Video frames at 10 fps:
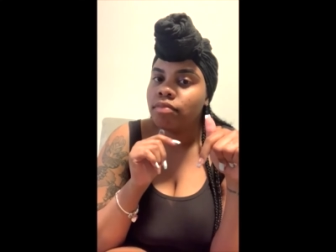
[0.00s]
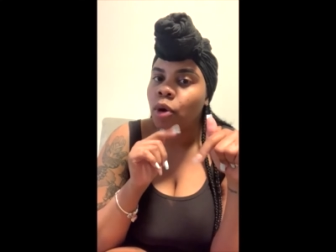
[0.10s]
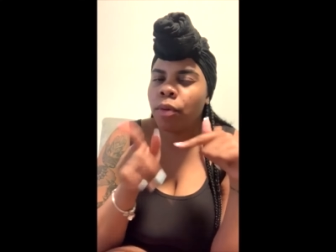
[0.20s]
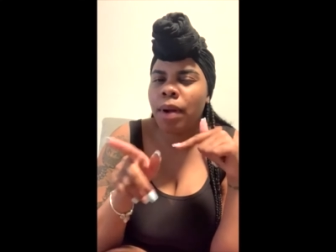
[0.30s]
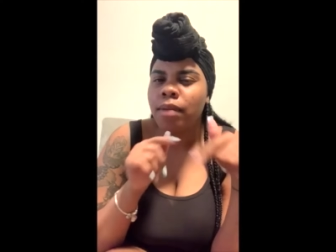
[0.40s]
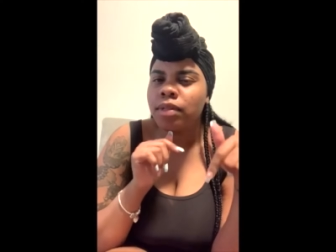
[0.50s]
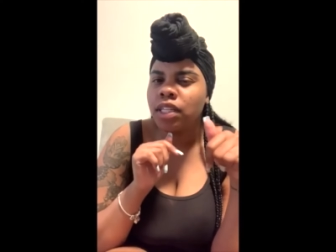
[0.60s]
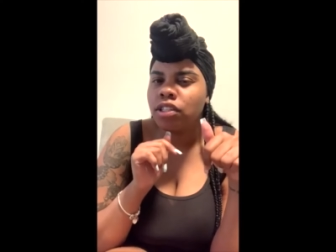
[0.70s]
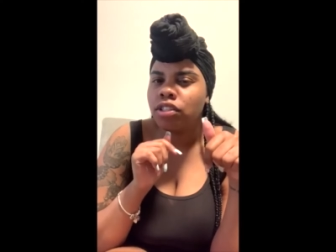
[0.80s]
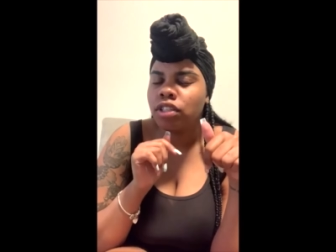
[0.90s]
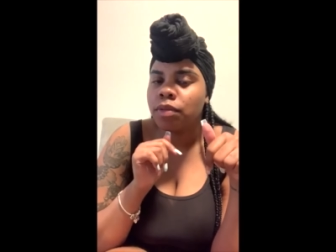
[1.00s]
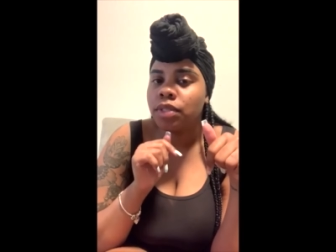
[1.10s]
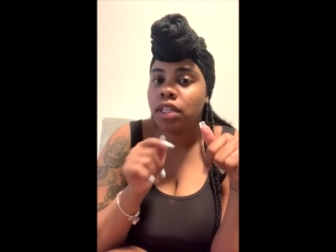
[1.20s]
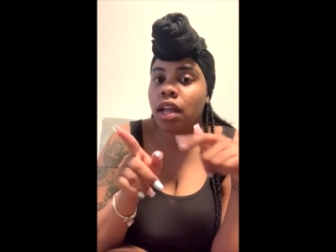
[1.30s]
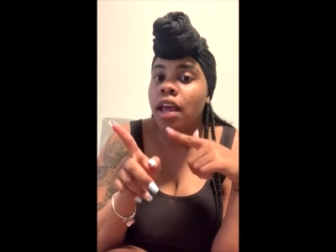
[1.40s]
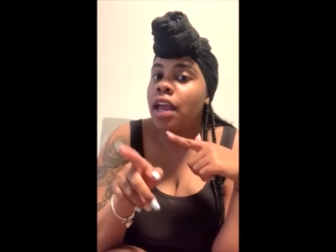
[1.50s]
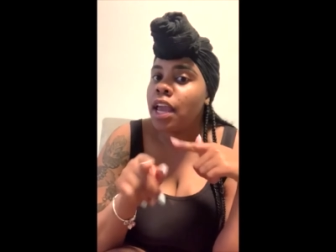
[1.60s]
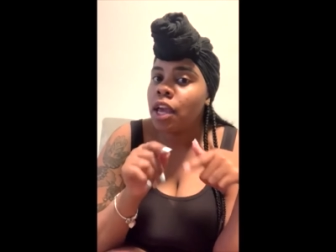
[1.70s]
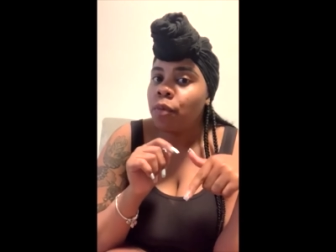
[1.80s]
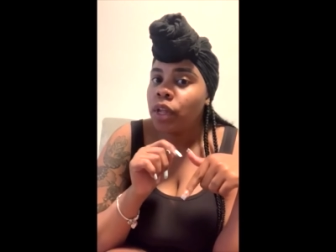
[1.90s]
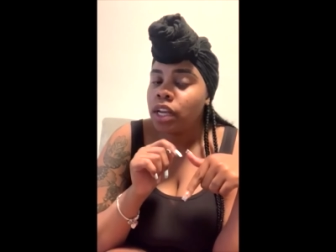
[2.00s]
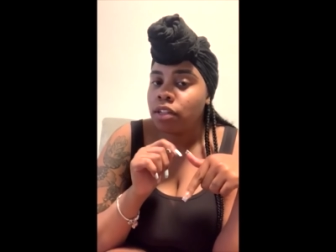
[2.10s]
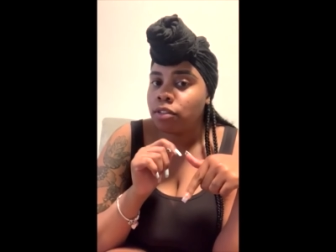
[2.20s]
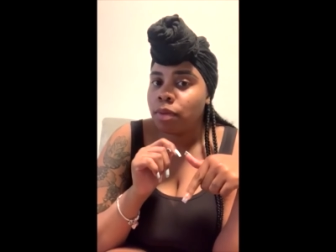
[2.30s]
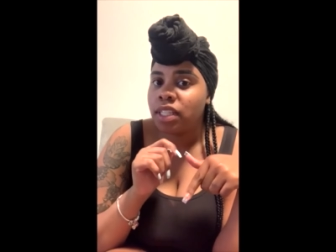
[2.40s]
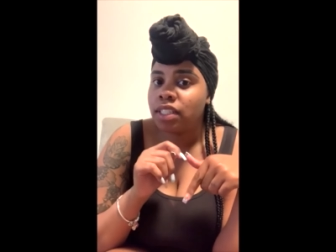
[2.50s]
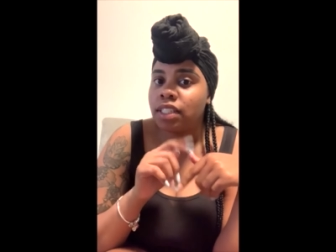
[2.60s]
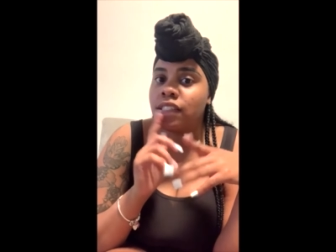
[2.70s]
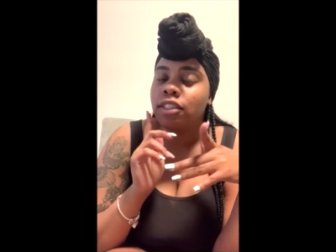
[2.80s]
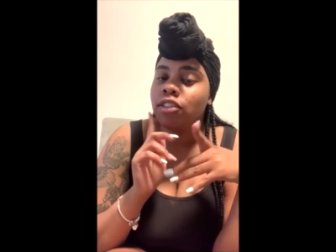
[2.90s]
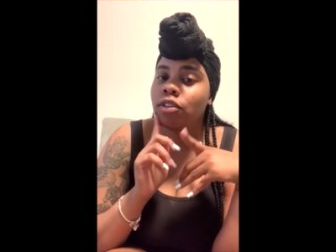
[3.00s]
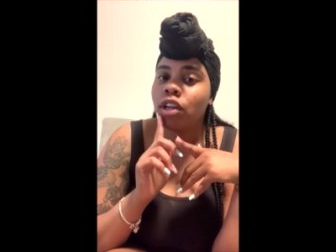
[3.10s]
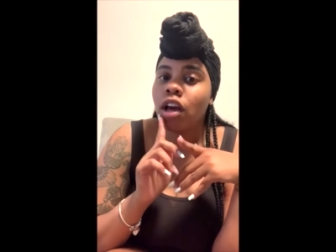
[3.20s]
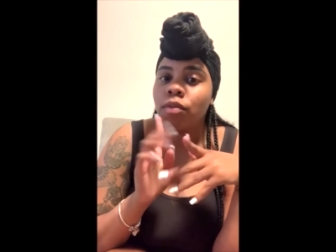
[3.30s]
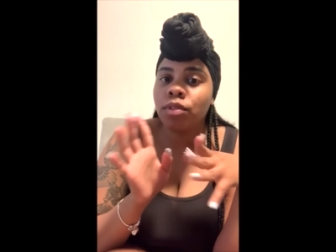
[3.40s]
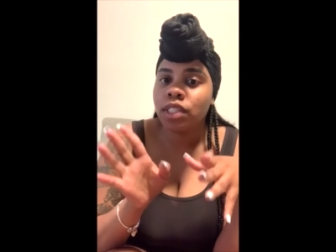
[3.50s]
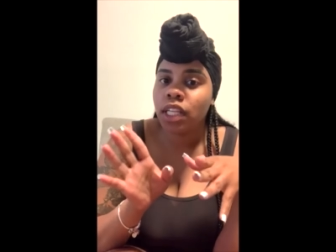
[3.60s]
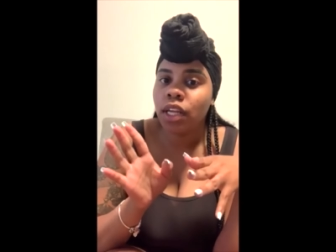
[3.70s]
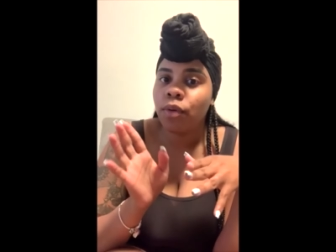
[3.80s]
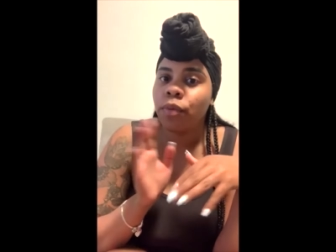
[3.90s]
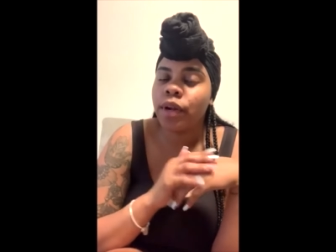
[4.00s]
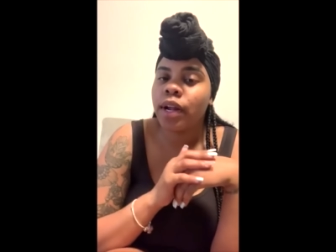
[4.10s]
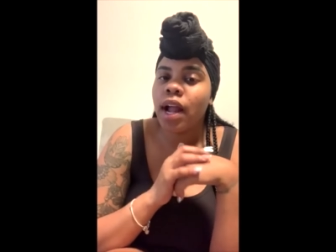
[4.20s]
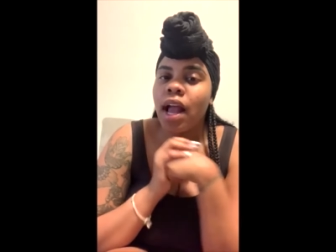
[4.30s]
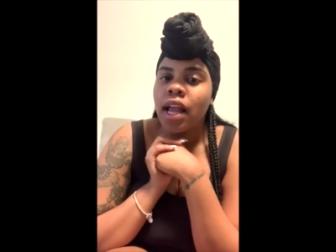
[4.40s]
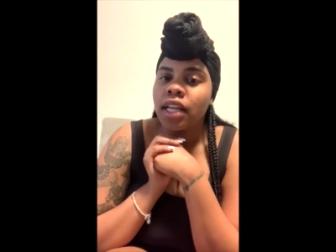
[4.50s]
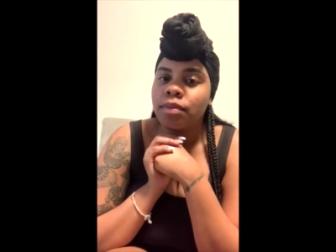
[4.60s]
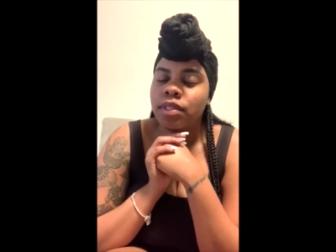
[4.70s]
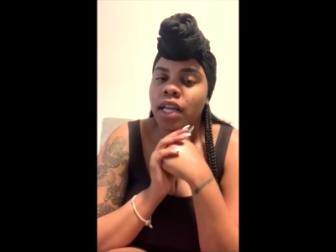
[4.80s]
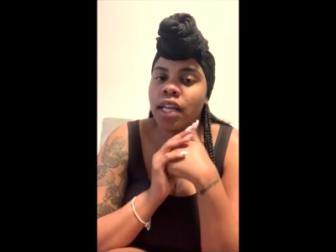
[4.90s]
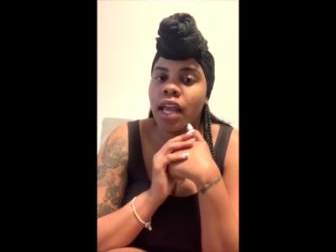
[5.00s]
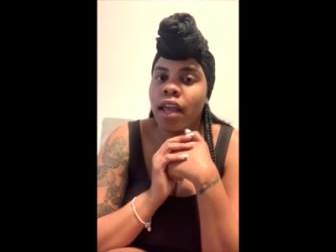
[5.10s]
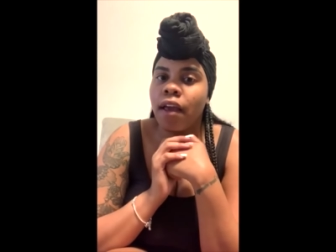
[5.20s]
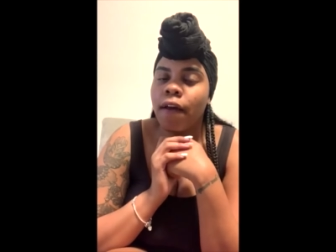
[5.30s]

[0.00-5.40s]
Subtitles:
or probably in the description, in one of those places, so y'all will see where I am staying at.